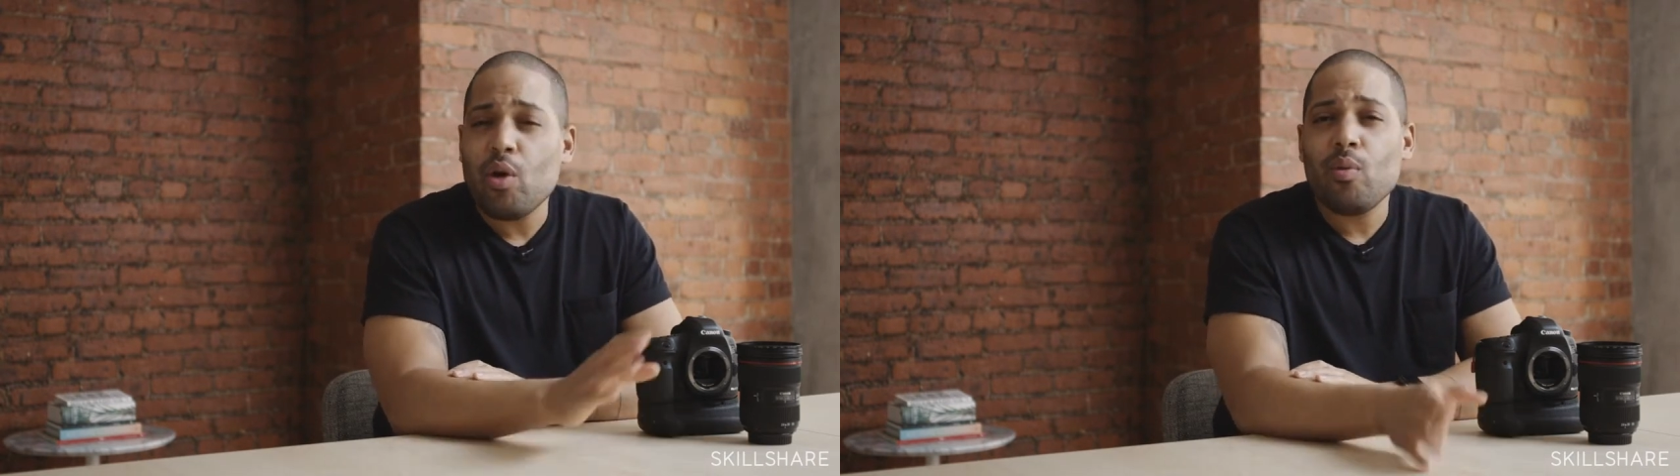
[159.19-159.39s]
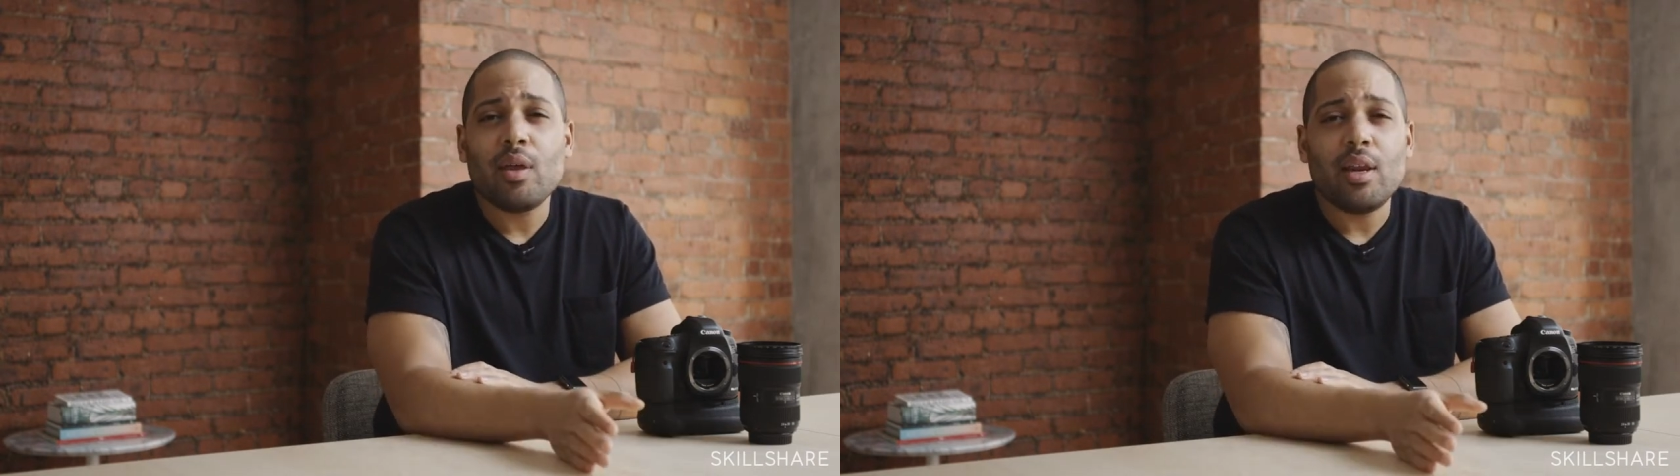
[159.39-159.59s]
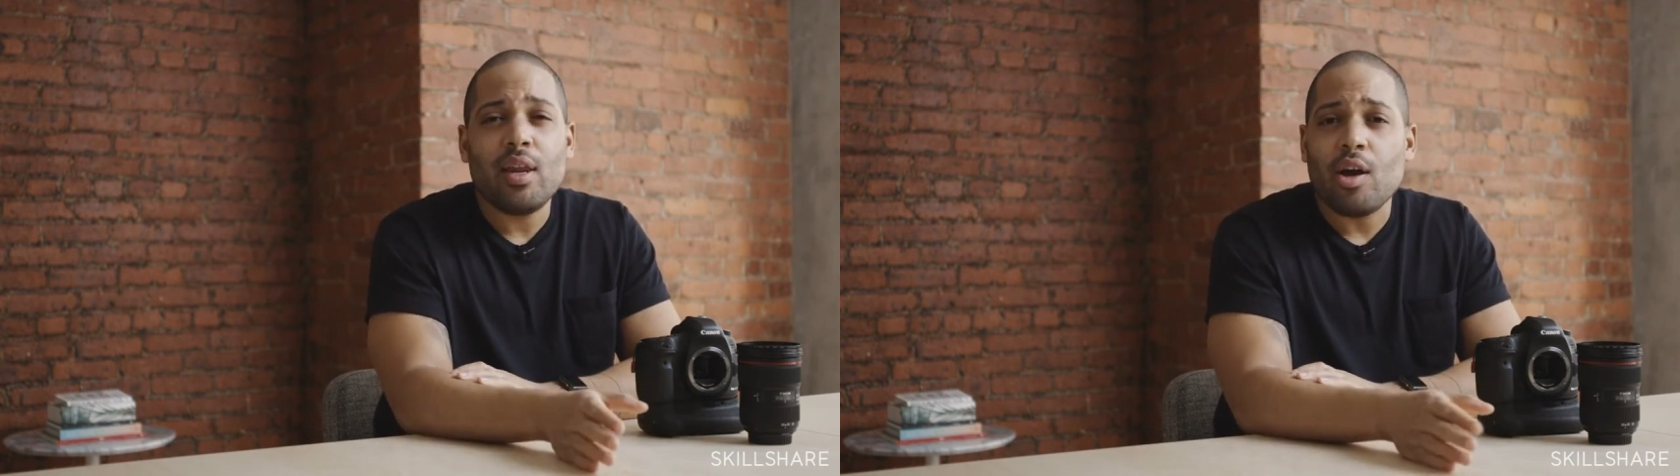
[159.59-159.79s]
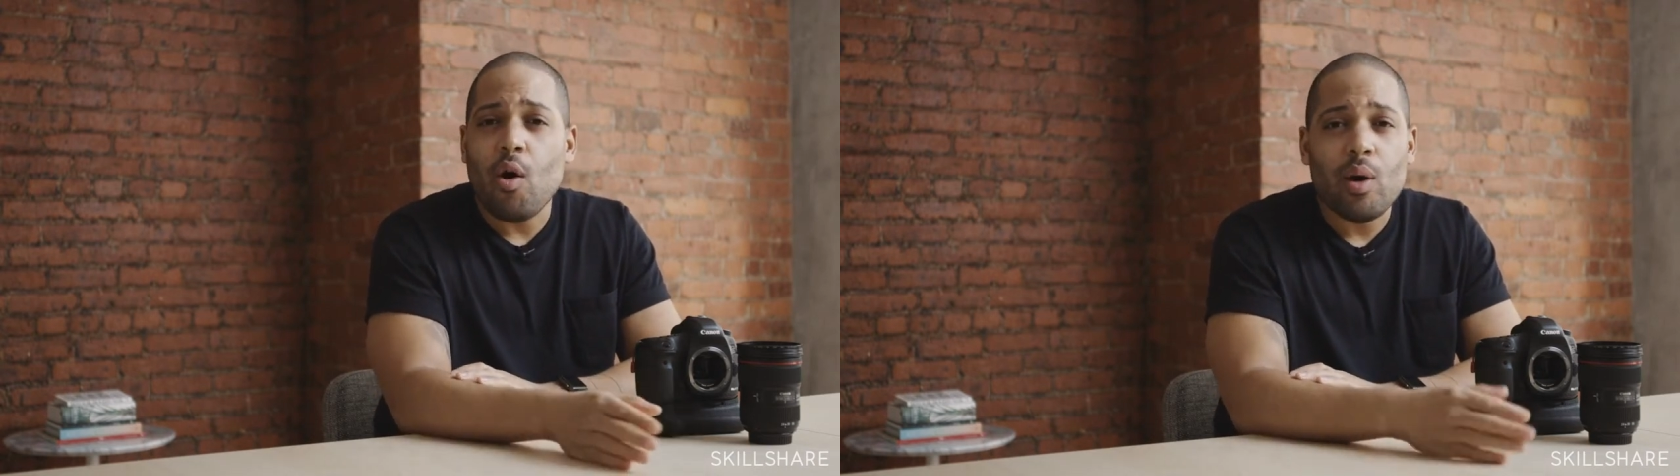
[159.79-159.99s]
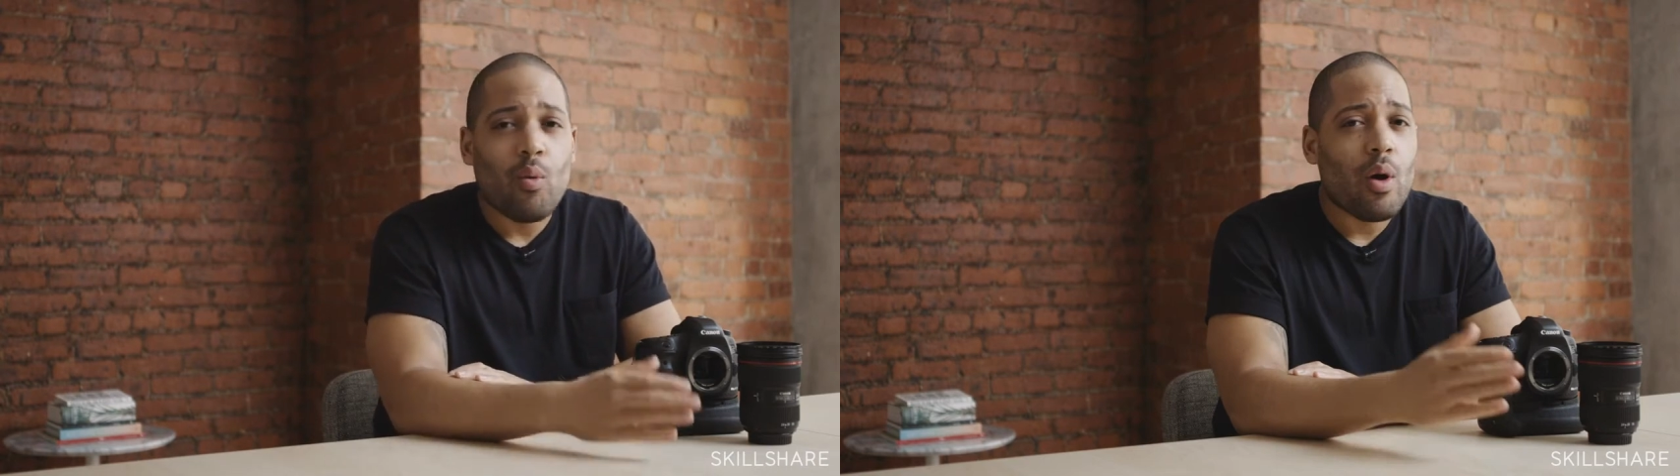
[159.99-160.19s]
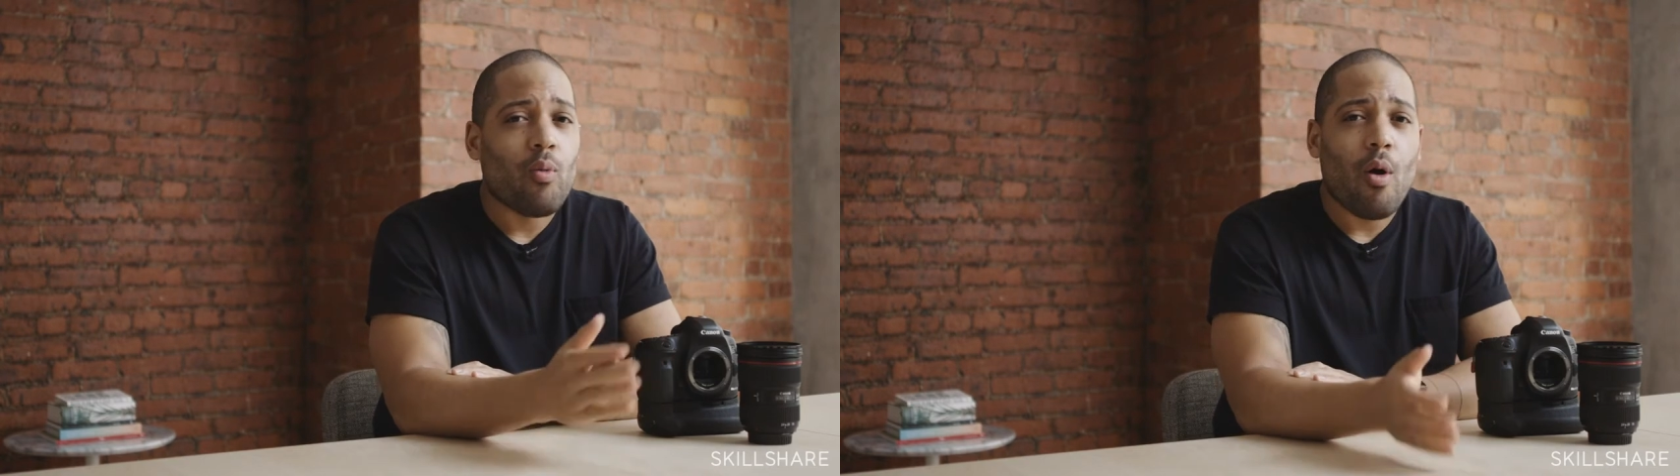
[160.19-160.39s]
we don't really need to go in what